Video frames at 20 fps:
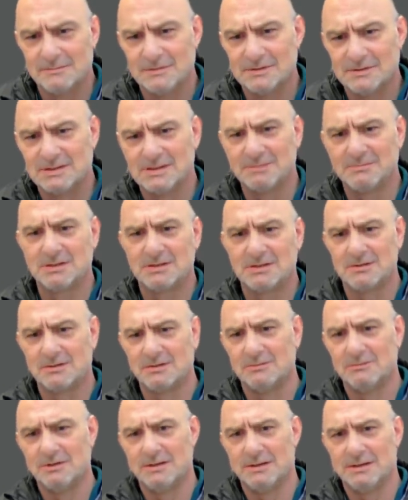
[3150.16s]
the ship's
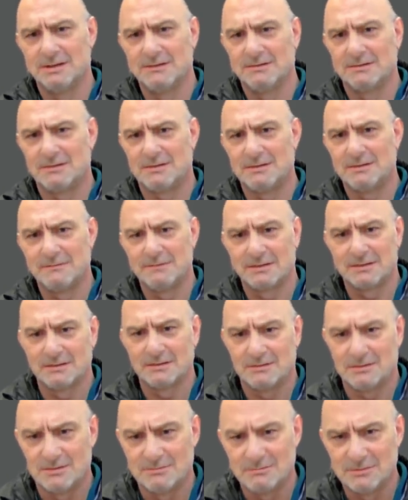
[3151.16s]
crew, when they arrived at
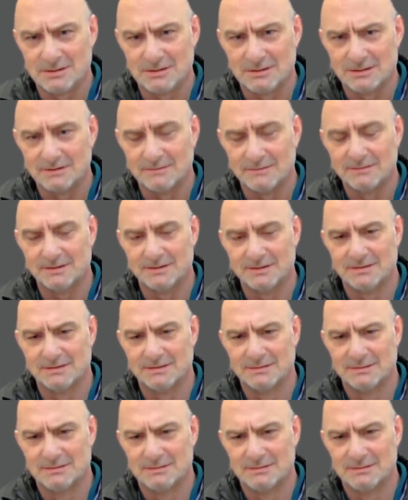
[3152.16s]
the harbour like that?